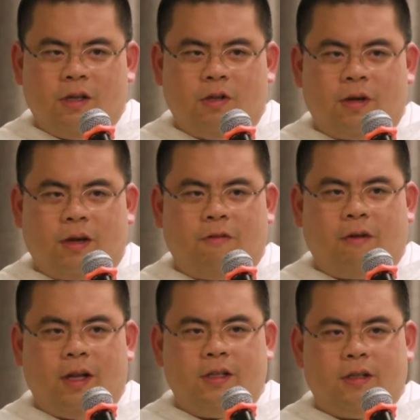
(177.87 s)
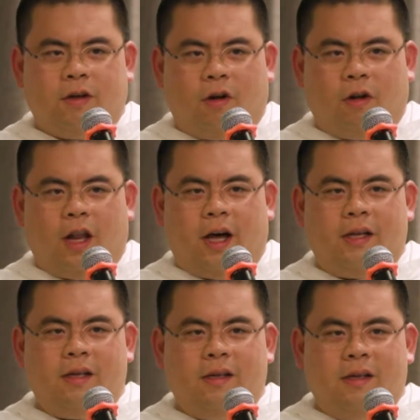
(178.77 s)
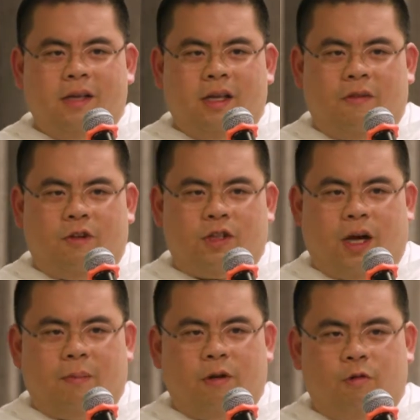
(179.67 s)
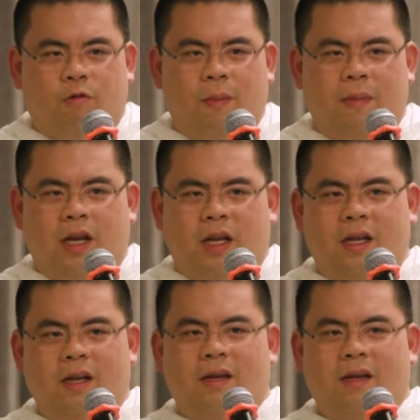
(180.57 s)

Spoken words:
You can find it online if you type Rimini,